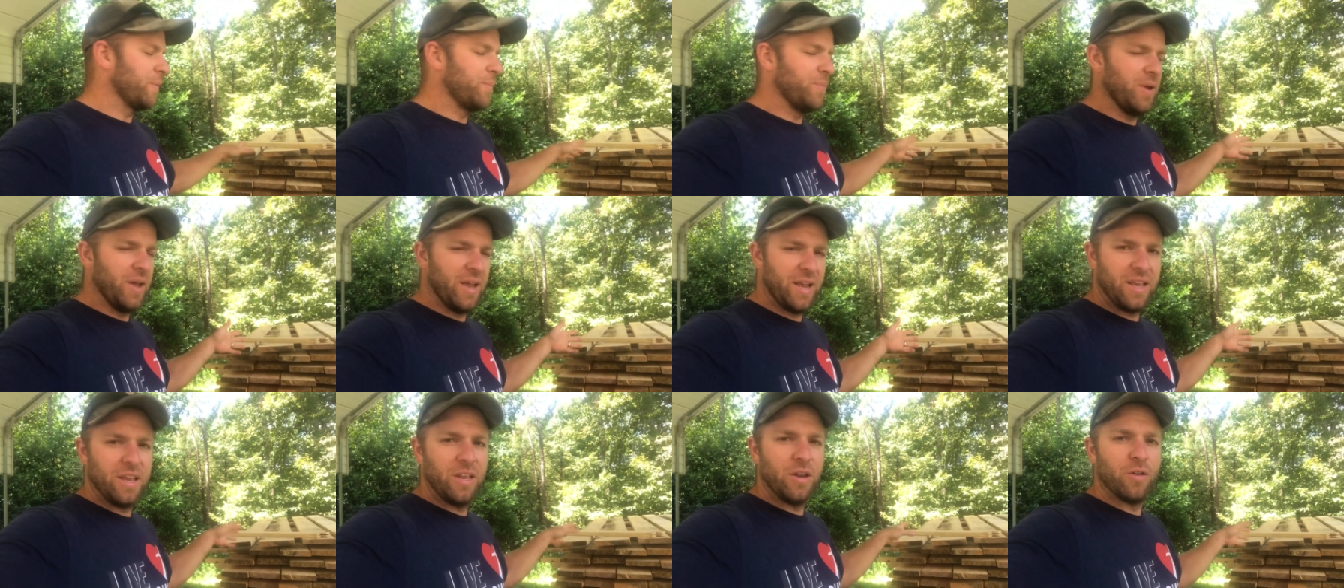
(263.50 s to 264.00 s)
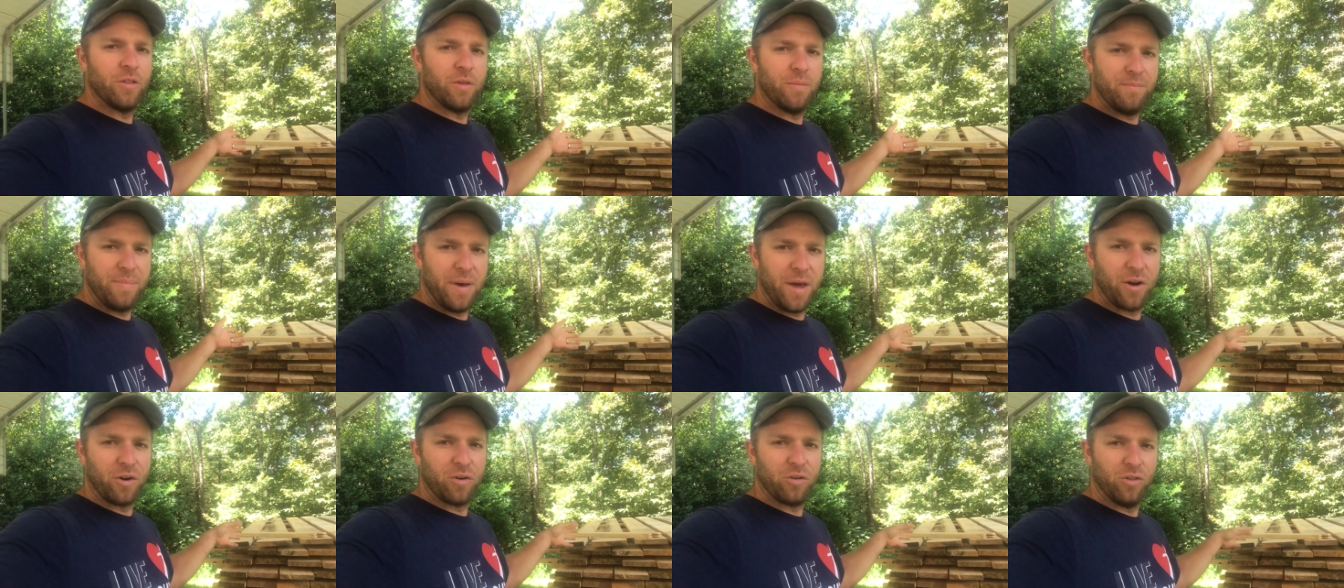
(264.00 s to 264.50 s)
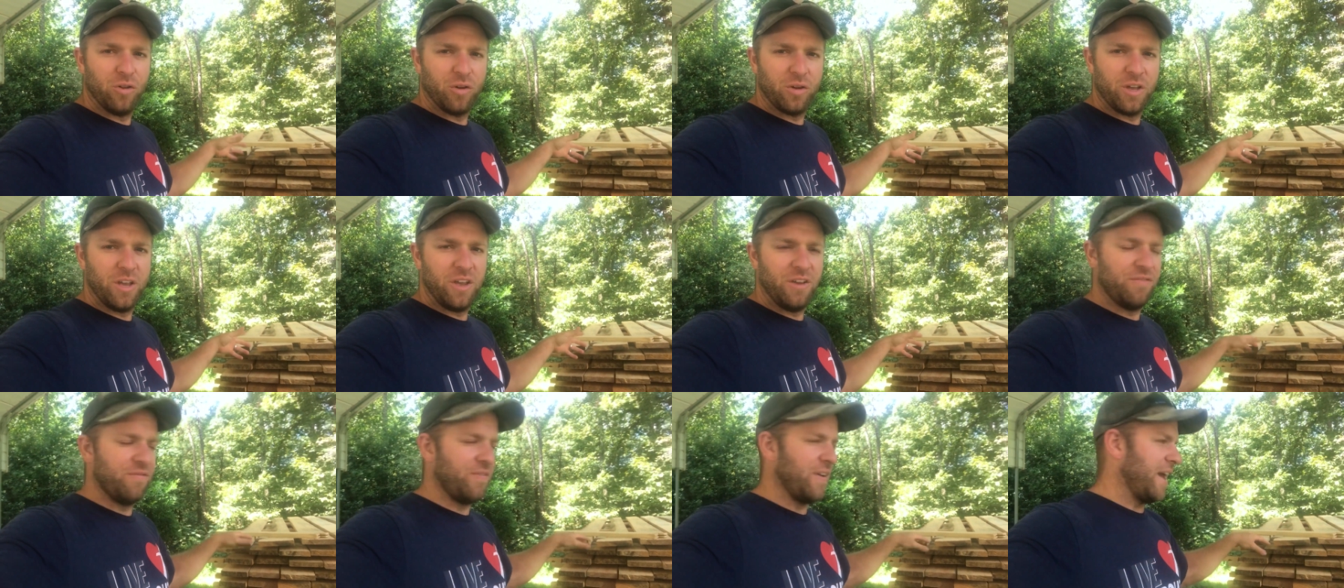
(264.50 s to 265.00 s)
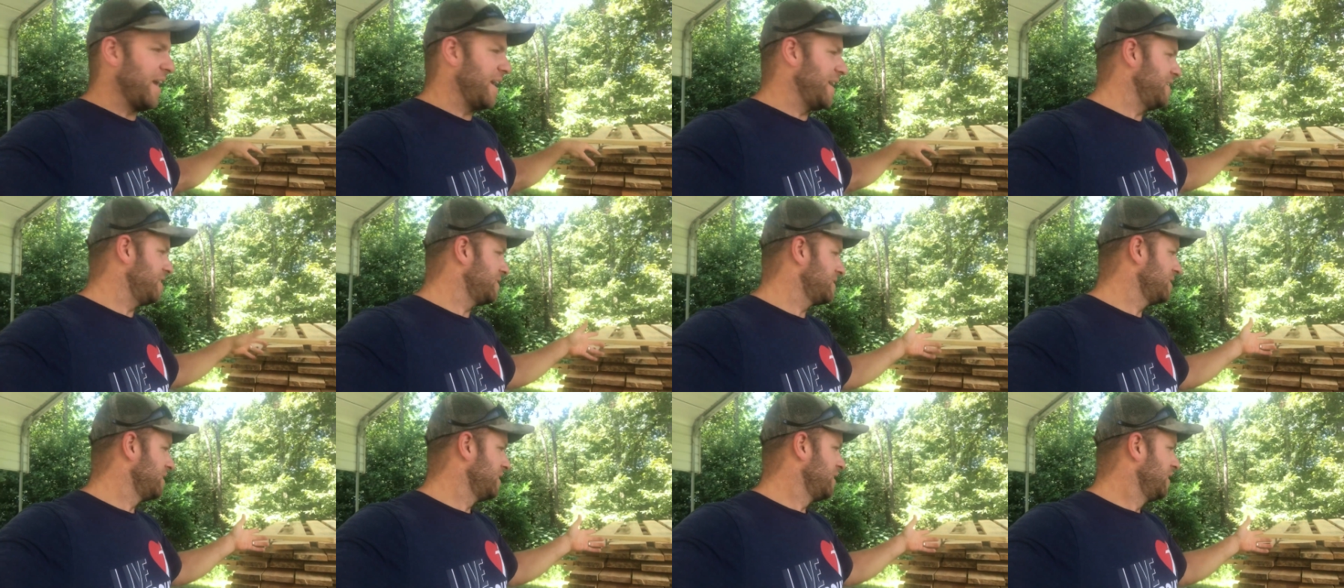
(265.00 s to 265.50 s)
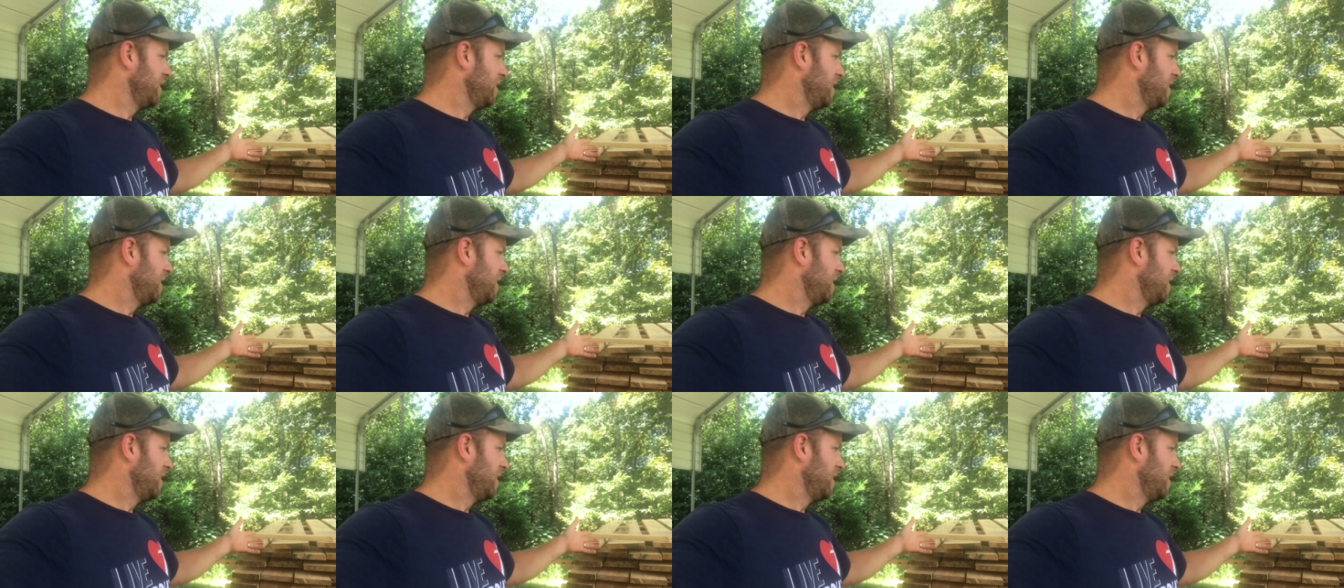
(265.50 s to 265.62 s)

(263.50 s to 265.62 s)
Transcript: to pick, you know, the better looking face.